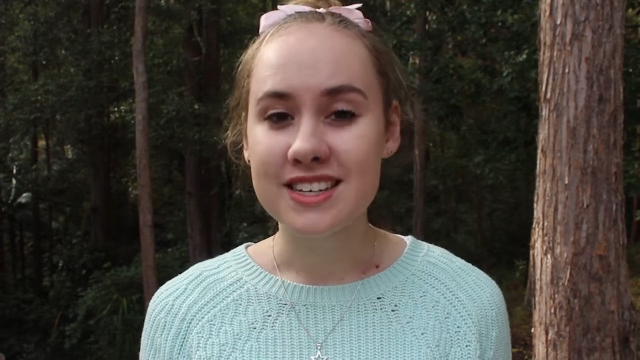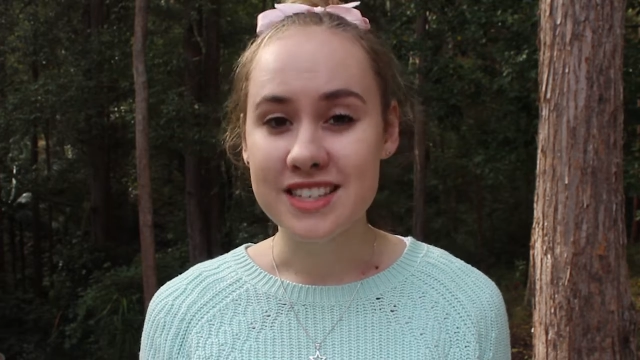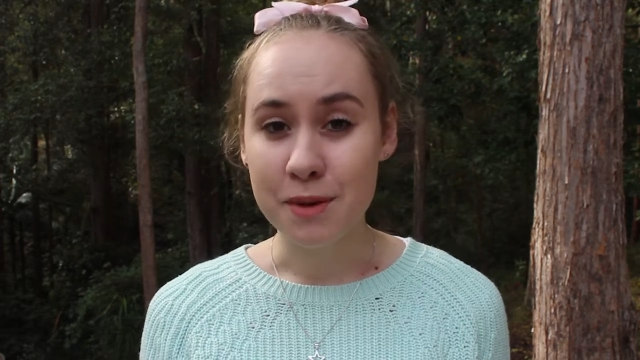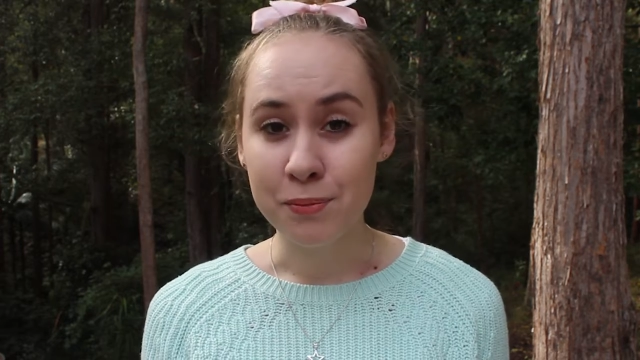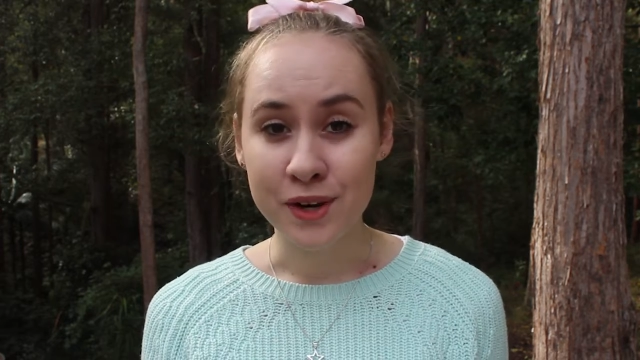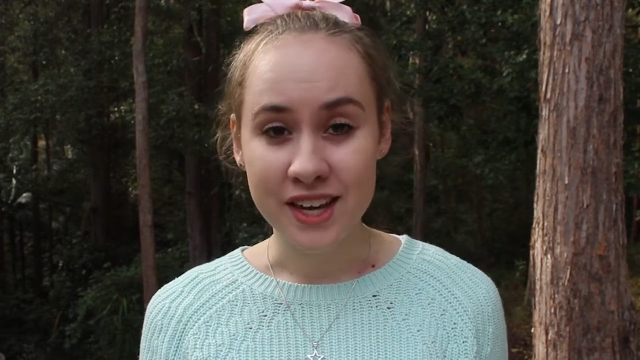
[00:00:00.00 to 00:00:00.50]

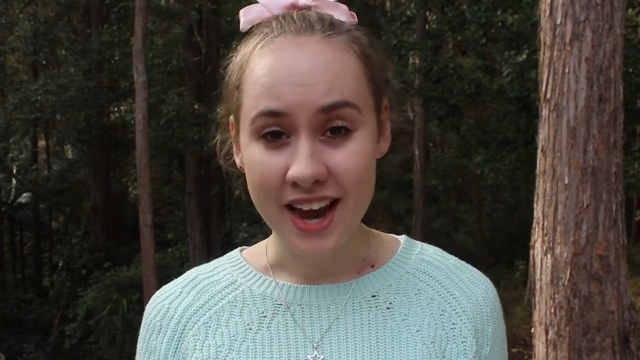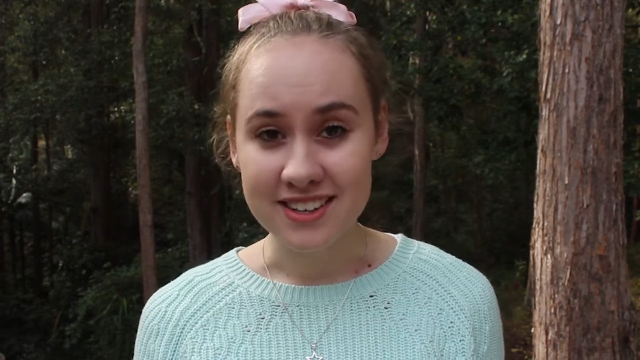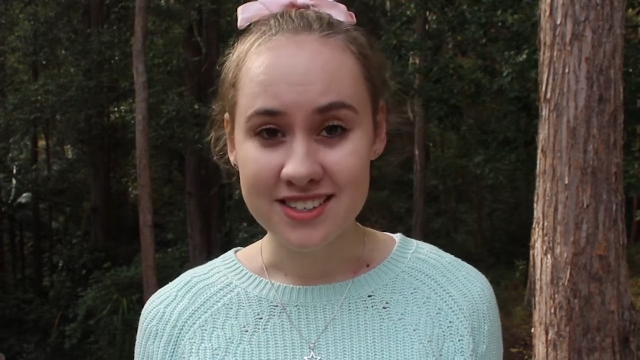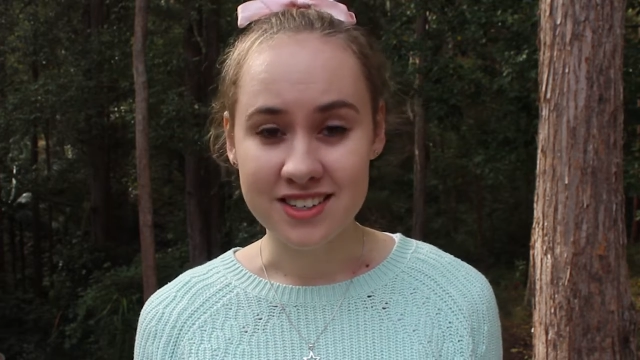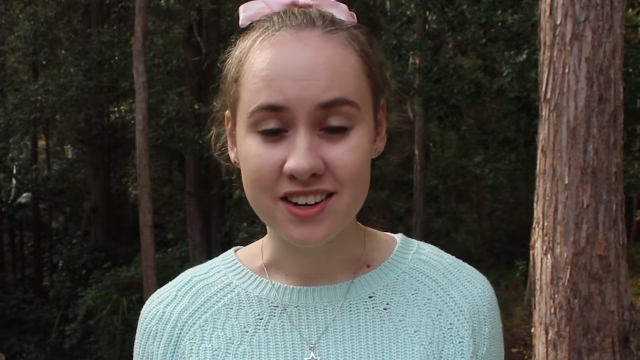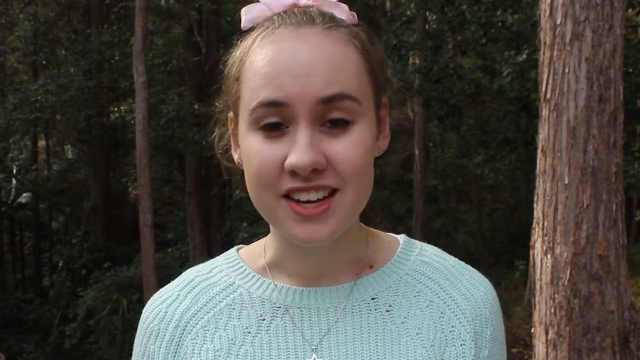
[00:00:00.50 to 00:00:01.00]
contemporary case
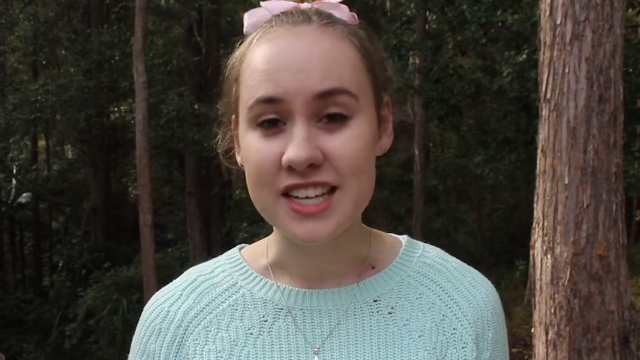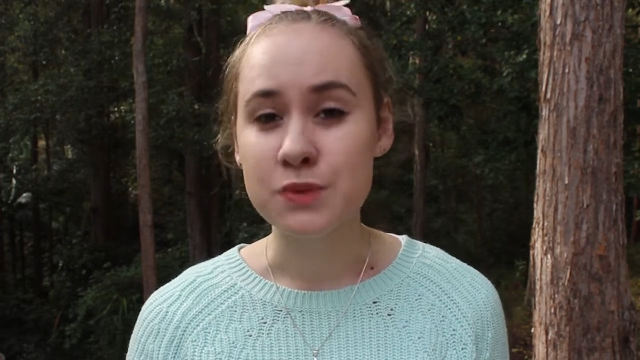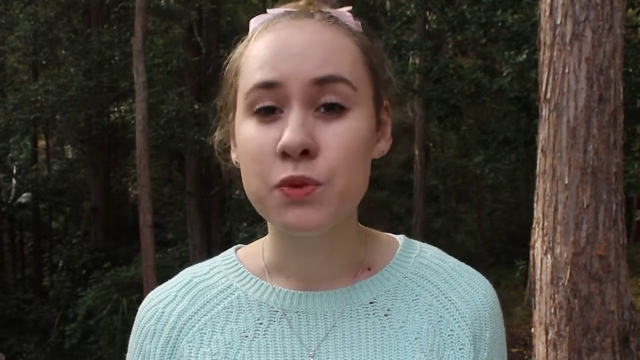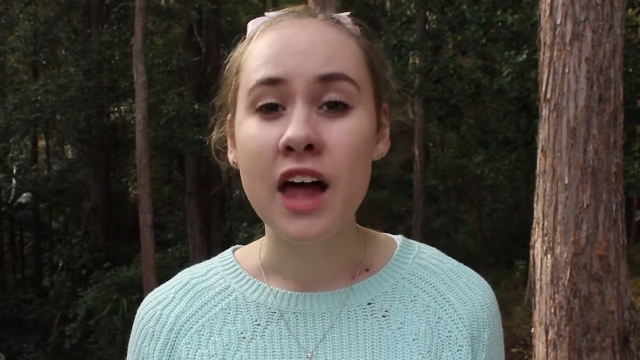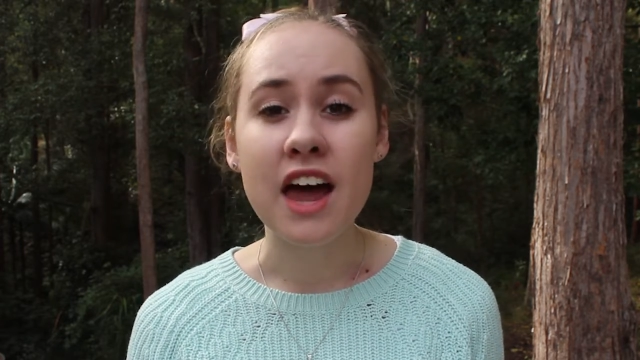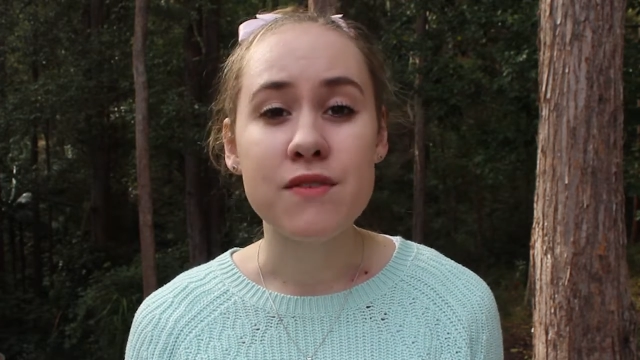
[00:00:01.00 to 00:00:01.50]
studies
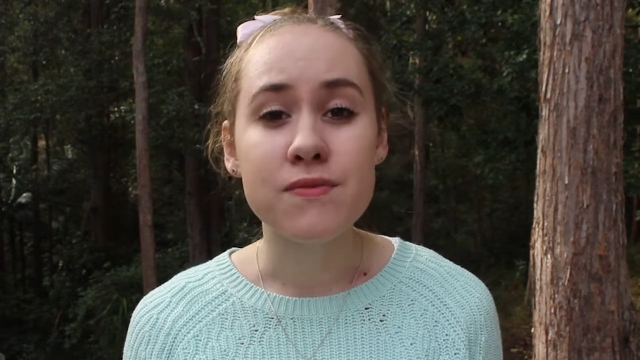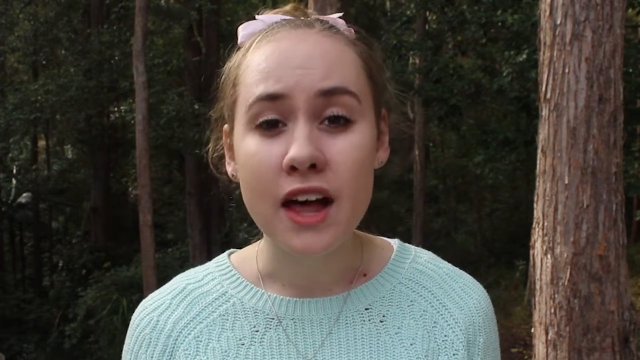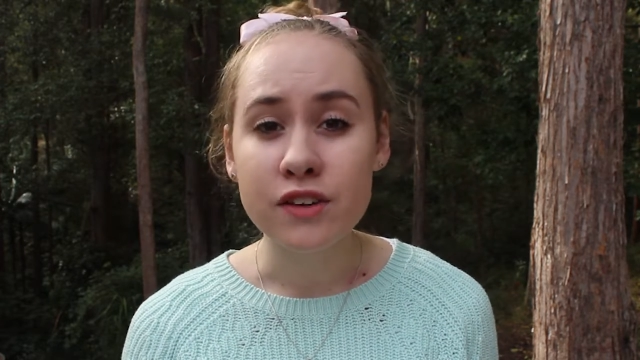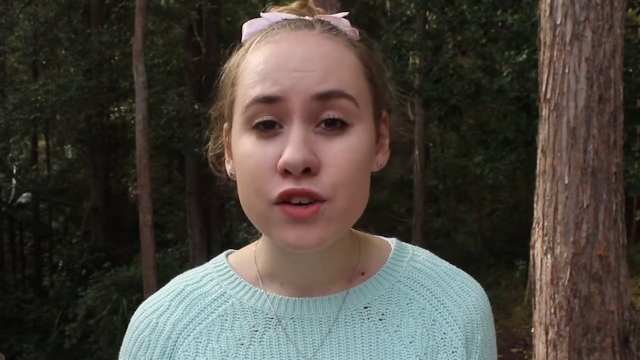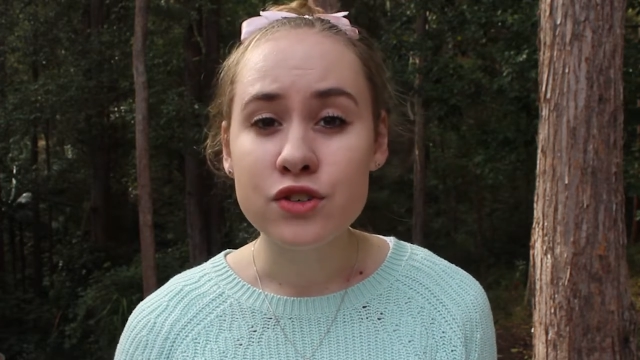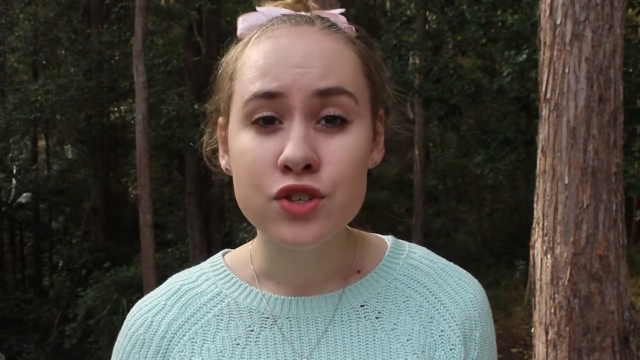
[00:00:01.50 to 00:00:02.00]
will add value